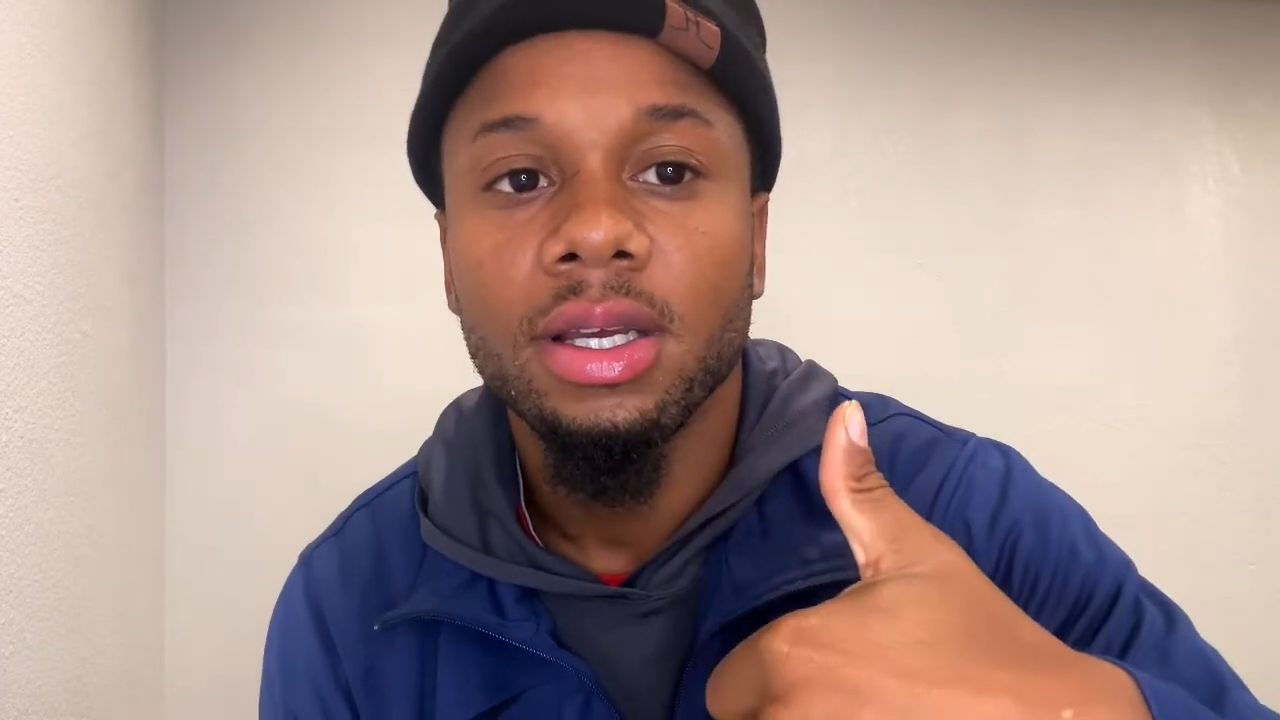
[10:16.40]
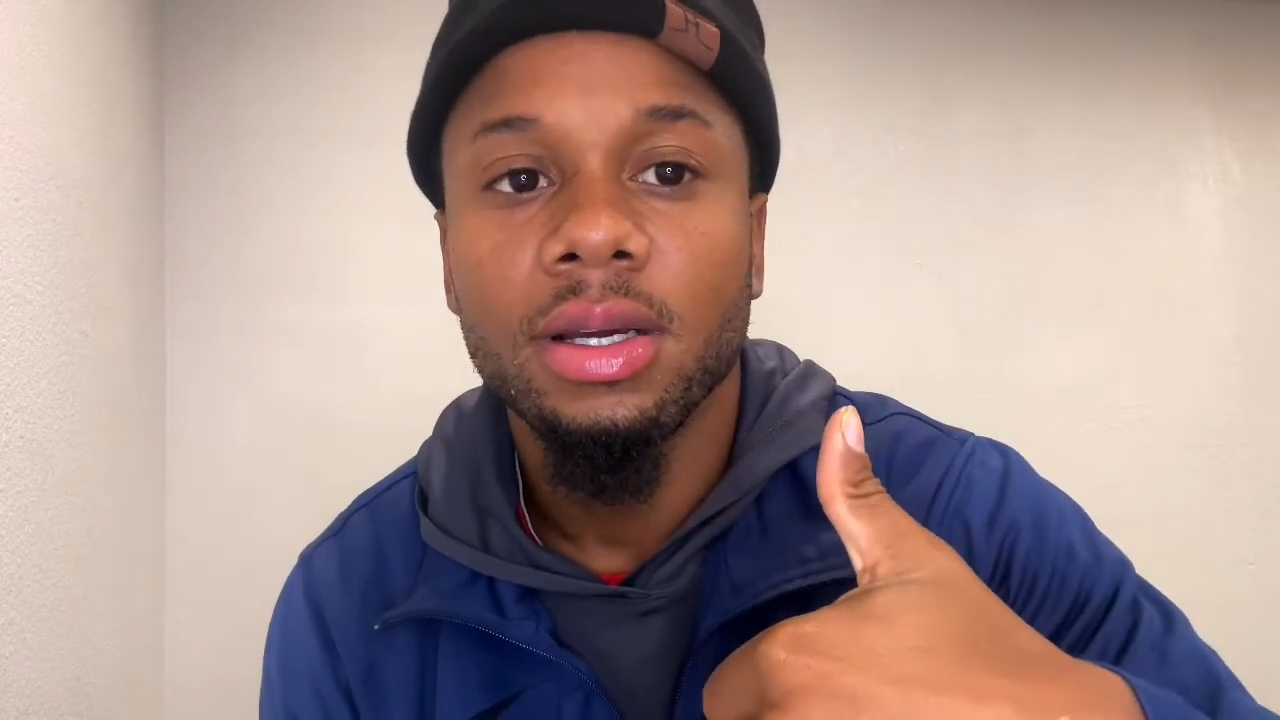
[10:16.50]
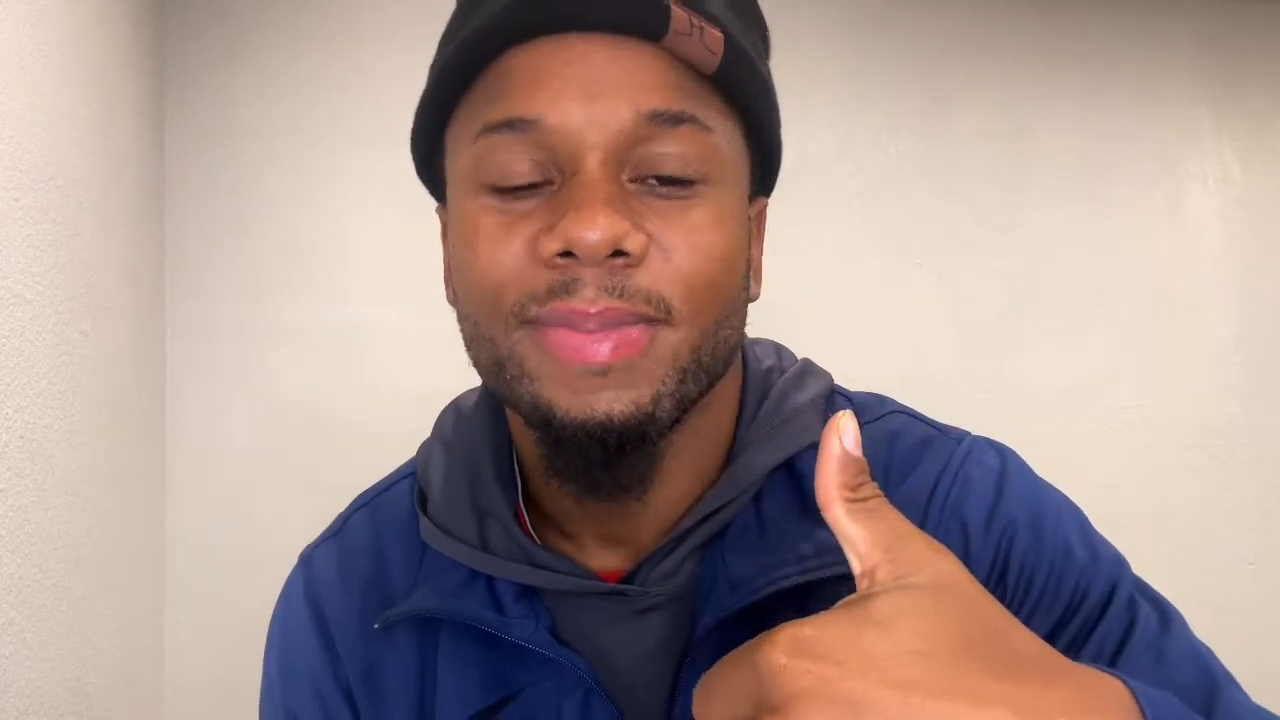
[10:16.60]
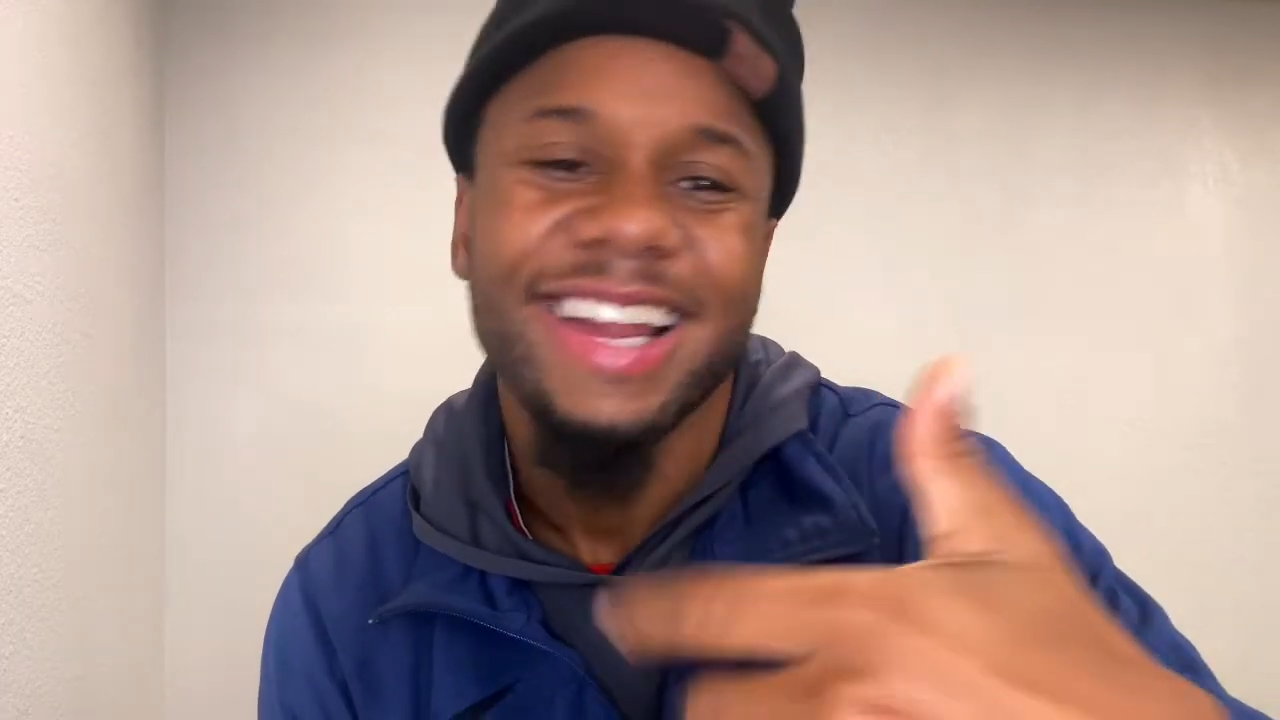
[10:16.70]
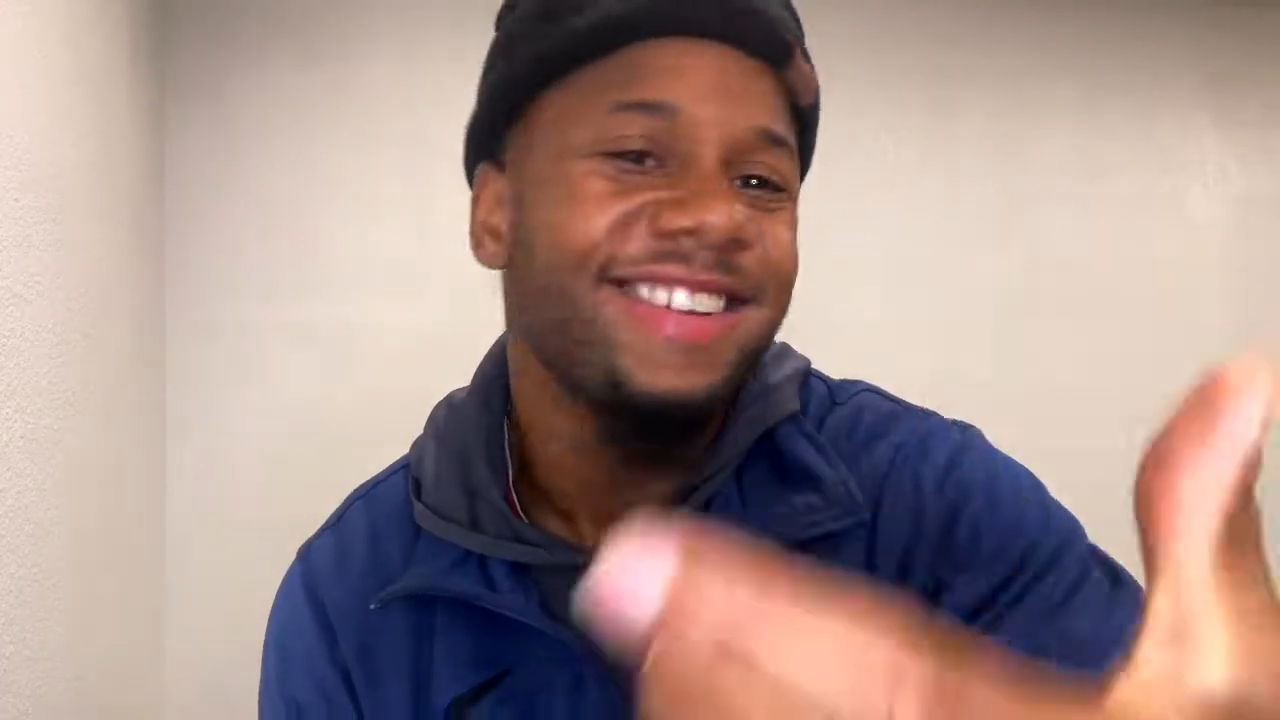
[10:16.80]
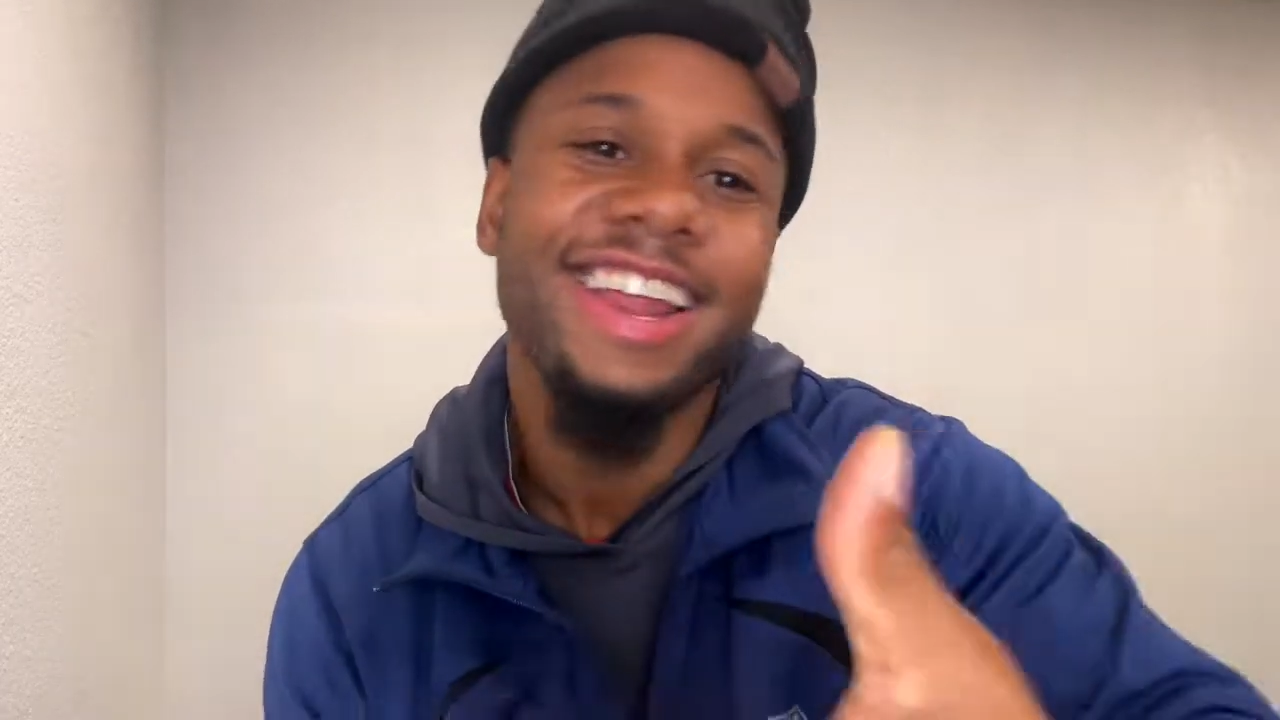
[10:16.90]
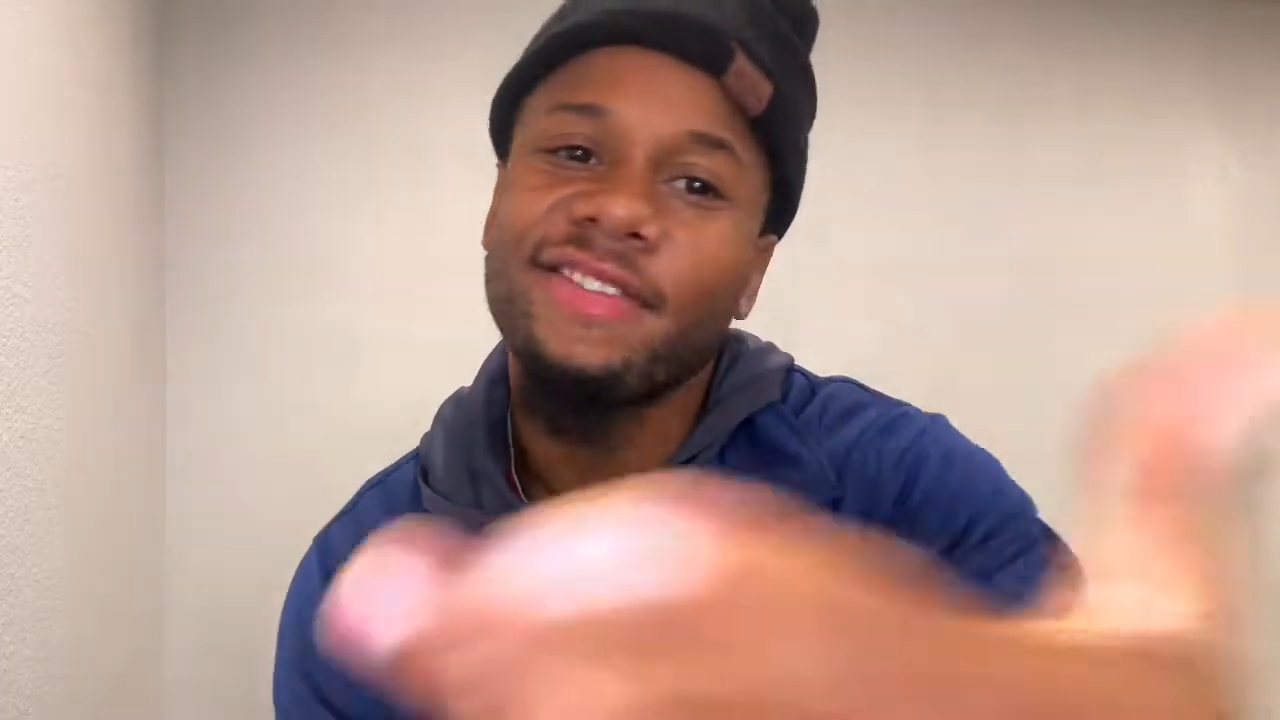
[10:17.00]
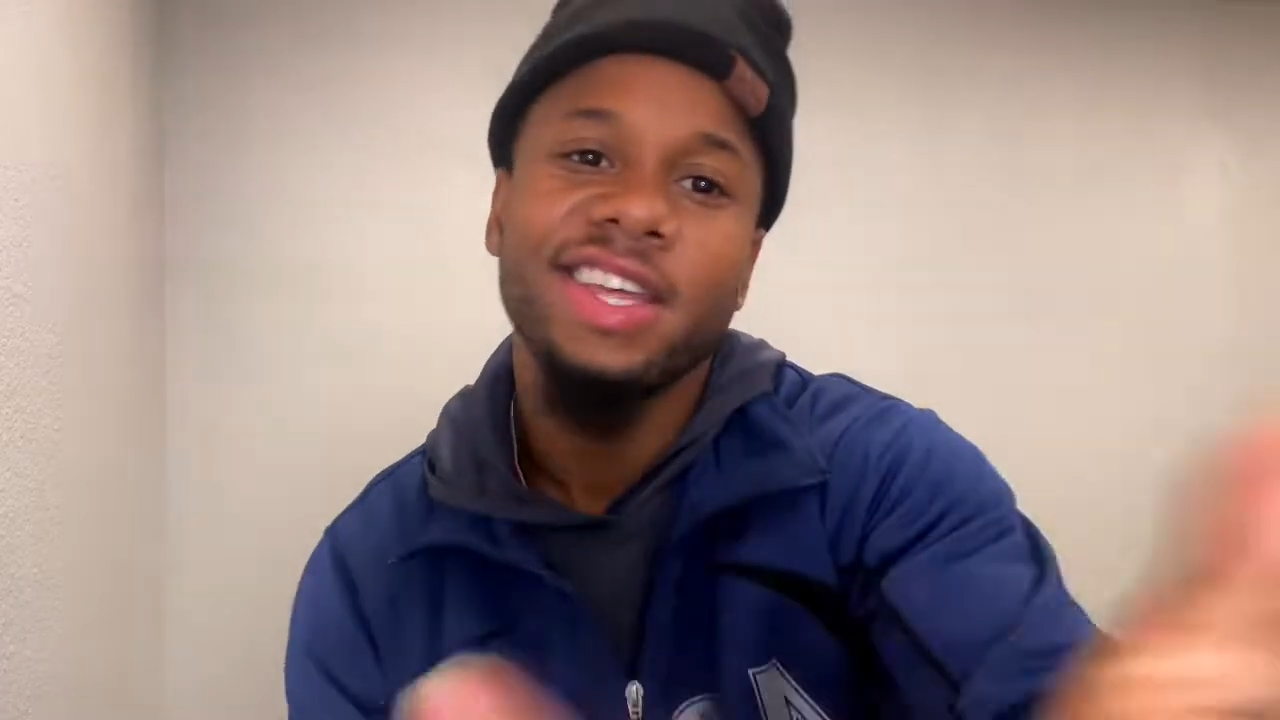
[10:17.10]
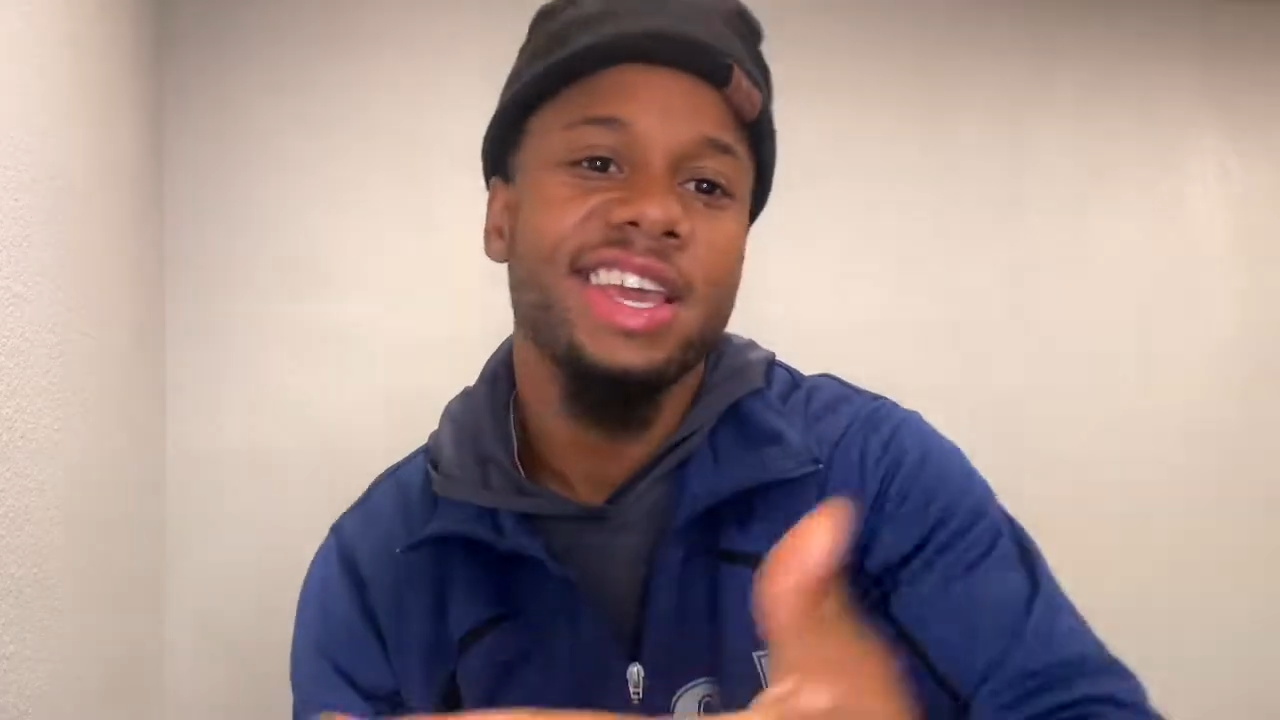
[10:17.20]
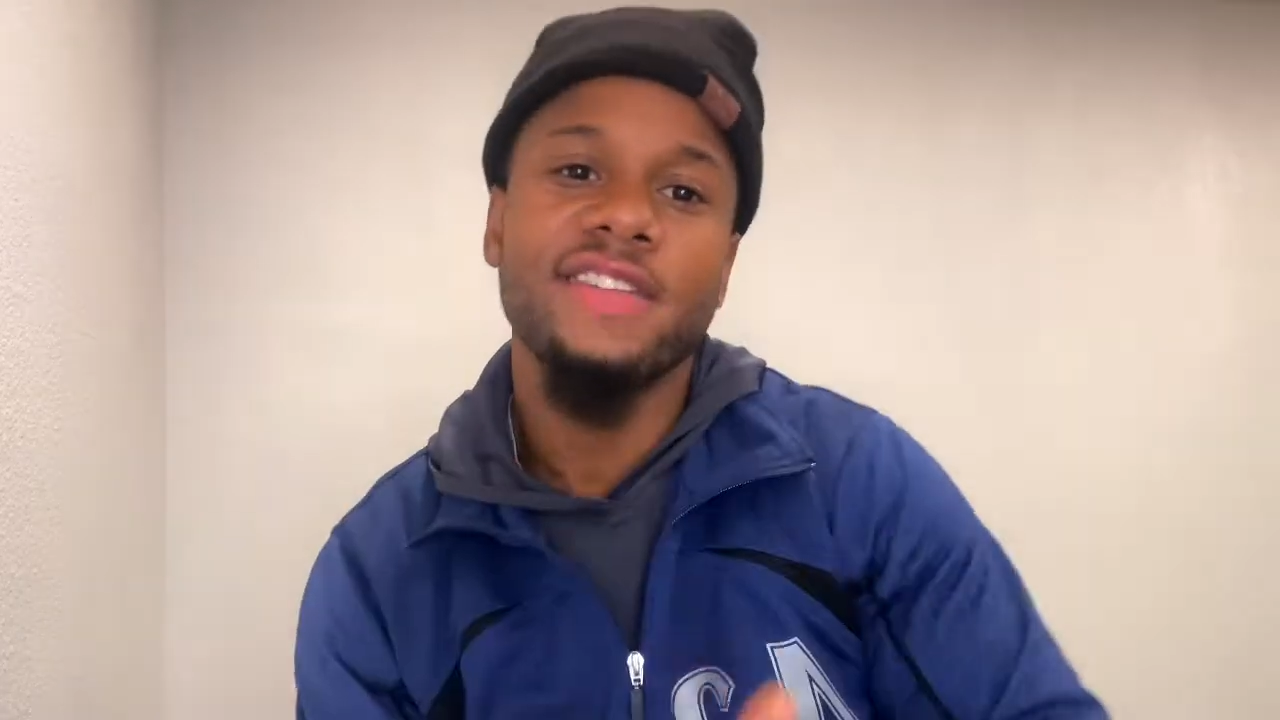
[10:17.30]
But I'm not
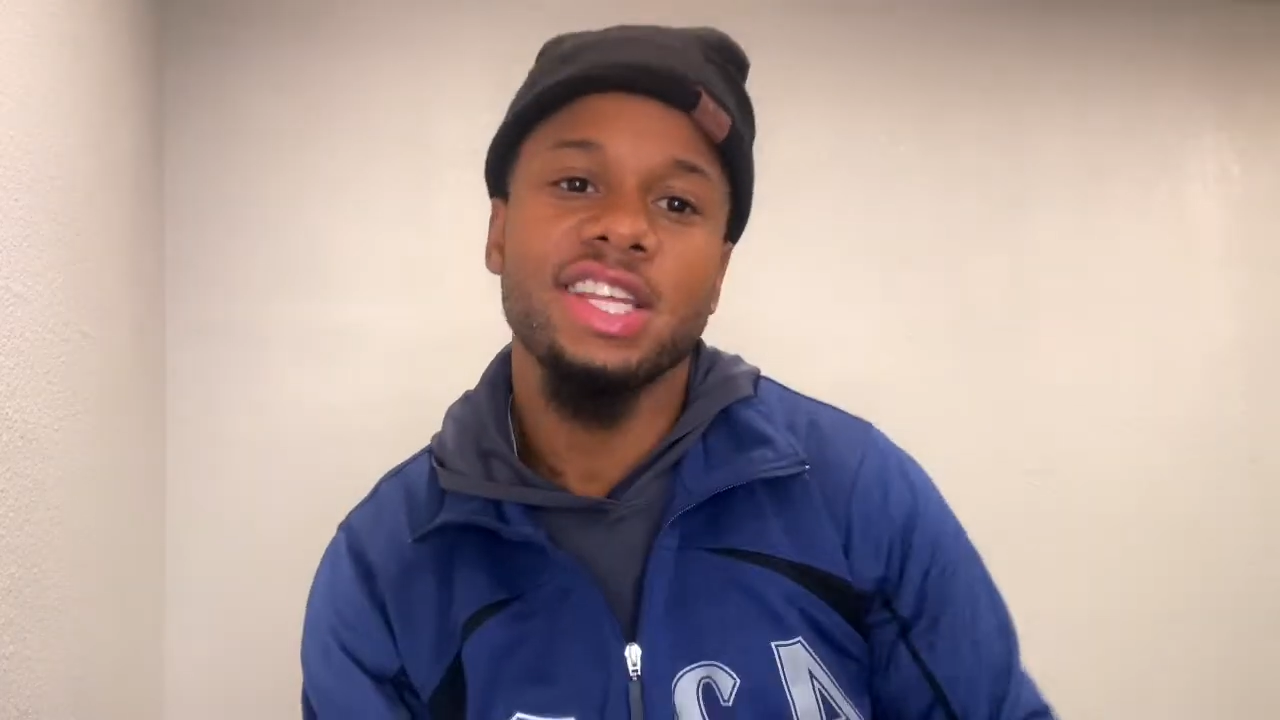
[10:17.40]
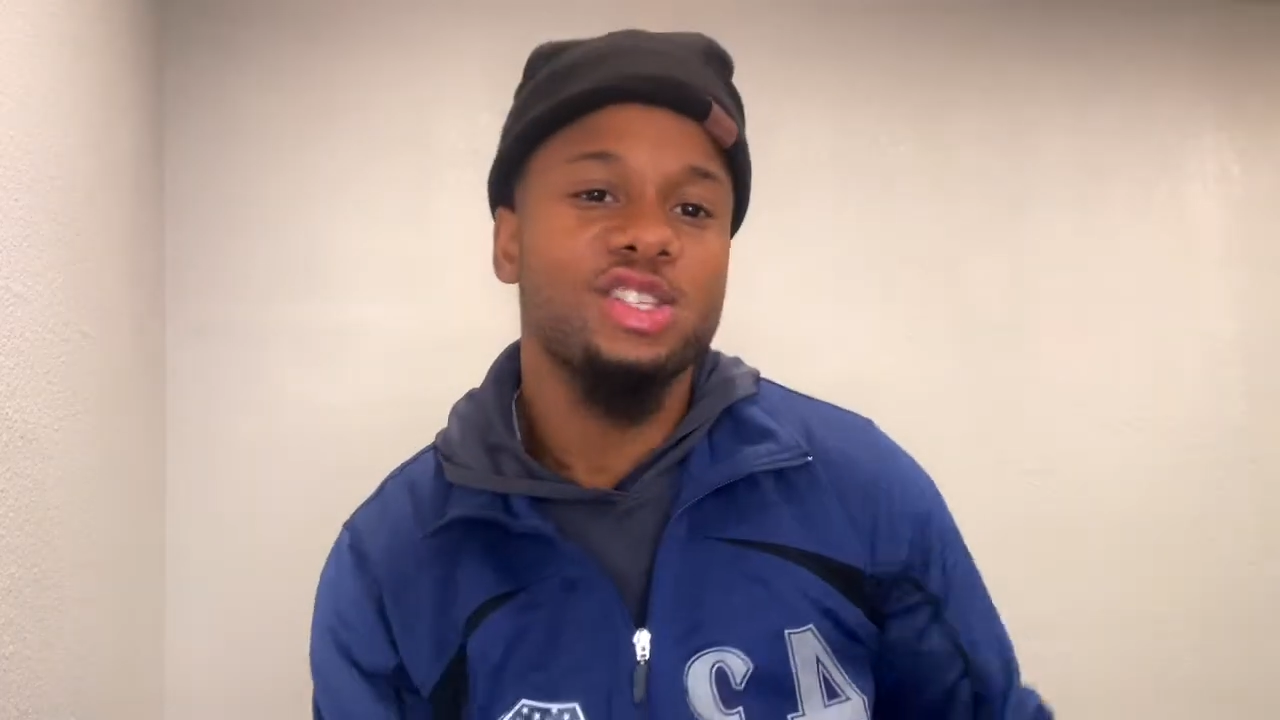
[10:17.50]
even giving it